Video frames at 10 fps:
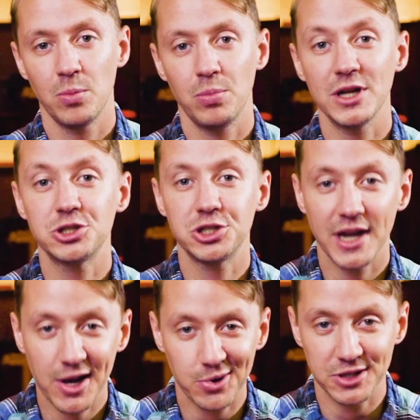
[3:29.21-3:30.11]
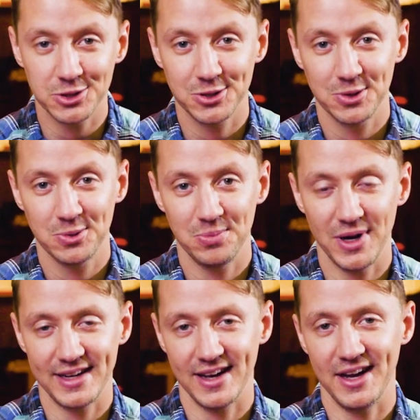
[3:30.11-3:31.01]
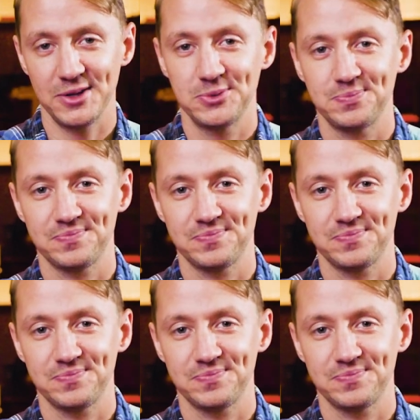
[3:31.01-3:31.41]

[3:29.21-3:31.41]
but cherished by God.